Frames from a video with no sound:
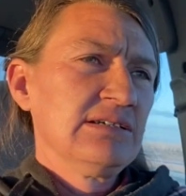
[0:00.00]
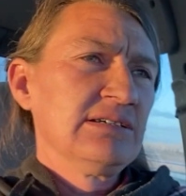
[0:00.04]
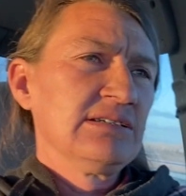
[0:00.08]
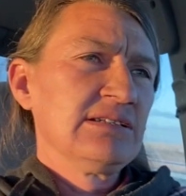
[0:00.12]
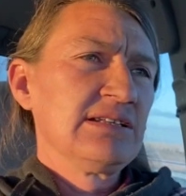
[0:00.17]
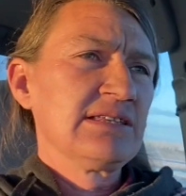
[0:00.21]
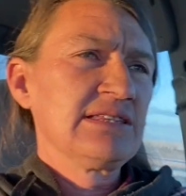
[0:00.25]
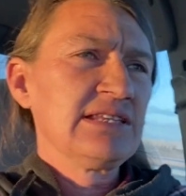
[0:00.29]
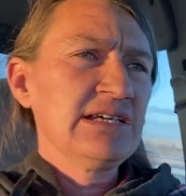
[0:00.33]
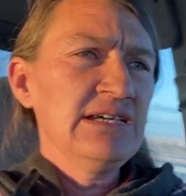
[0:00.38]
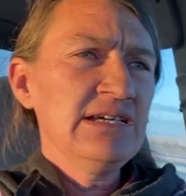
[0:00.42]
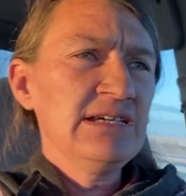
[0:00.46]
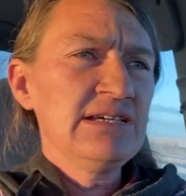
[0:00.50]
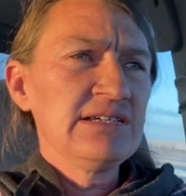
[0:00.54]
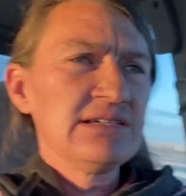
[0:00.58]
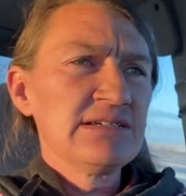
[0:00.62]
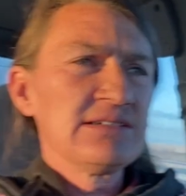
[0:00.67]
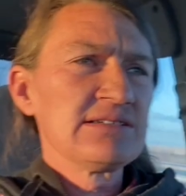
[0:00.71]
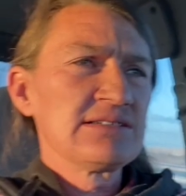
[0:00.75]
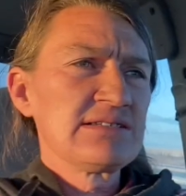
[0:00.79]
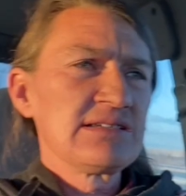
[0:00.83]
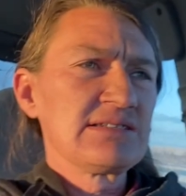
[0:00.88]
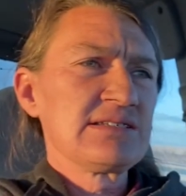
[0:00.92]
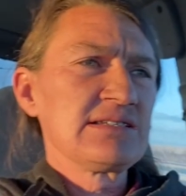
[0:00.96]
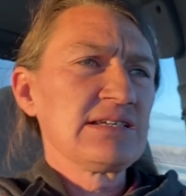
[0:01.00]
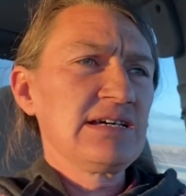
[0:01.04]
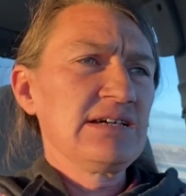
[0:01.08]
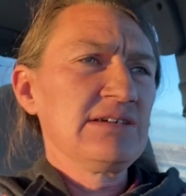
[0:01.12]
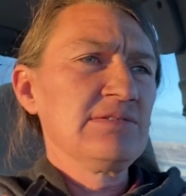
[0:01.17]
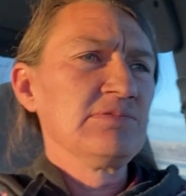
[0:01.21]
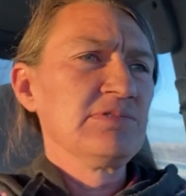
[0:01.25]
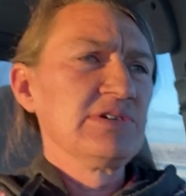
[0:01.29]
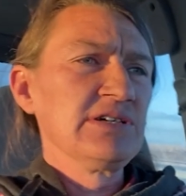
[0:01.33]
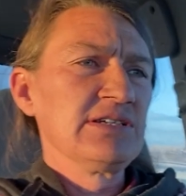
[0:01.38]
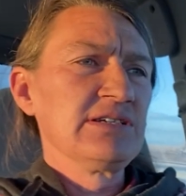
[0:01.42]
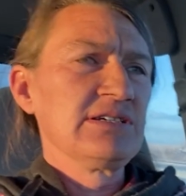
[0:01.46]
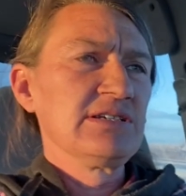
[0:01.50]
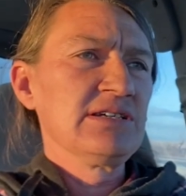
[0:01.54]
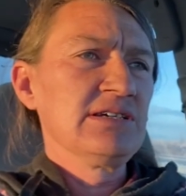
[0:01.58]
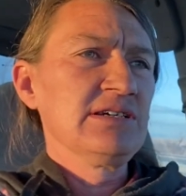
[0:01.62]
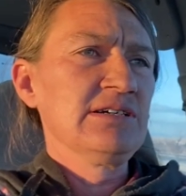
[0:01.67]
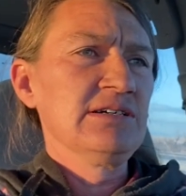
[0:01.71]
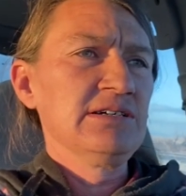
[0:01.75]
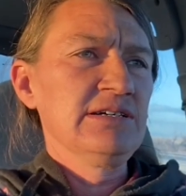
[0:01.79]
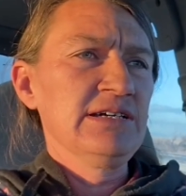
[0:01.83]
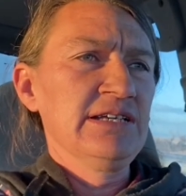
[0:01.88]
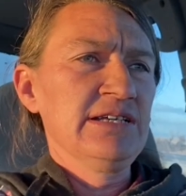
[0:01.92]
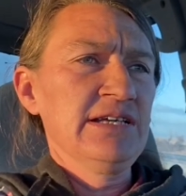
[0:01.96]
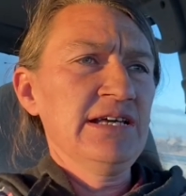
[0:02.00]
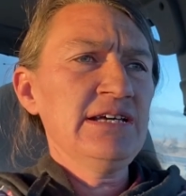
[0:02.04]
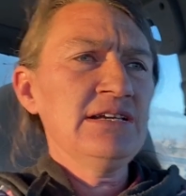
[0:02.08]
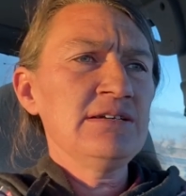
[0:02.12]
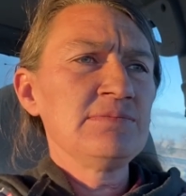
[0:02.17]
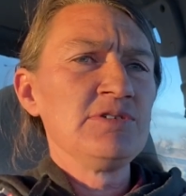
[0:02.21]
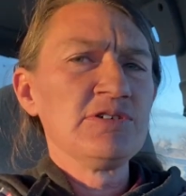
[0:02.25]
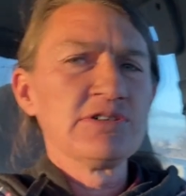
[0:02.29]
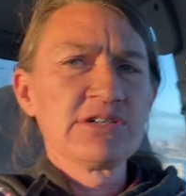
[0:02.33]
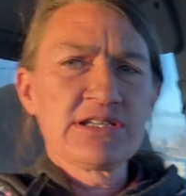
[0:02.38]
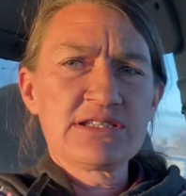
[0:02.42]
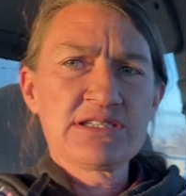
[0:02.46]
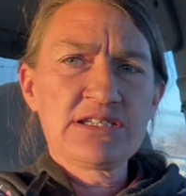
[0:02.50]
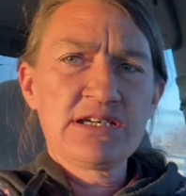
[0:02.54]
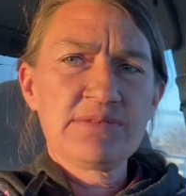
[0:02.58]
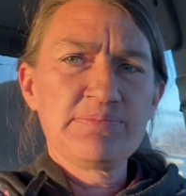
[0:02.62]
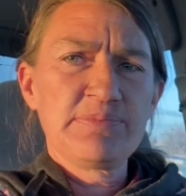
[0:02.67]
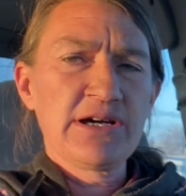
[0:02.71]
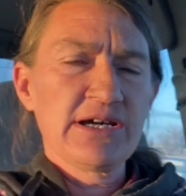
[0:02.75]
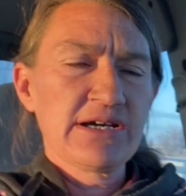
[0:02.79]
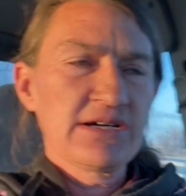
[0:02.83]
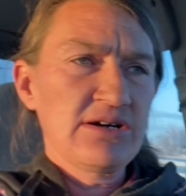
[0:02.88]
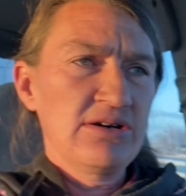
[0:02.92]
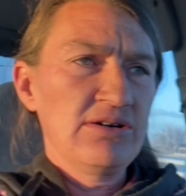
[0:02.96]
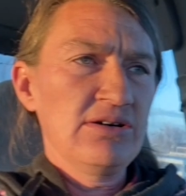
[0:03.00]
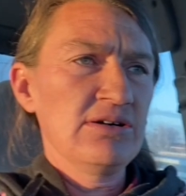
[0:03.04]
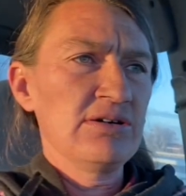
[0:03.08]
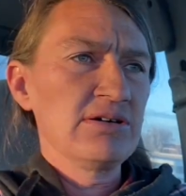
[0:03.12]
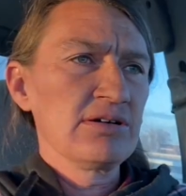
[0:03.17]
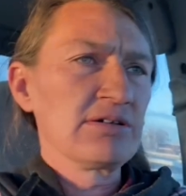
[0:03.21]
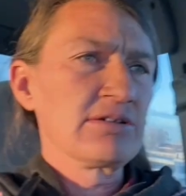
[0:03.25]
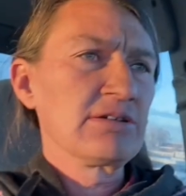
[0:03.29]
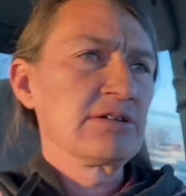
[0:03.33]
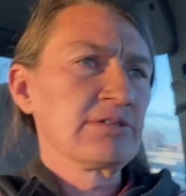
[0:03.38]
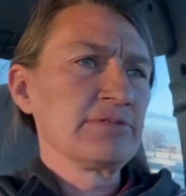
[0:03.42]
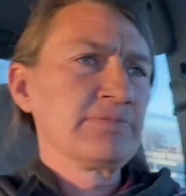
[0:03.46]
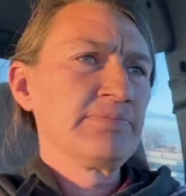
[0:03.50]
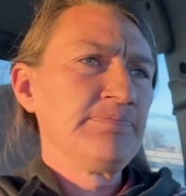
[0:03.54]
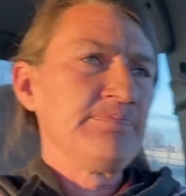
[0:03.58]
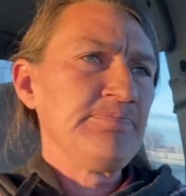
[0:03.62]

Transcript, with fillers: the thing is that when an animal gets hit by a car,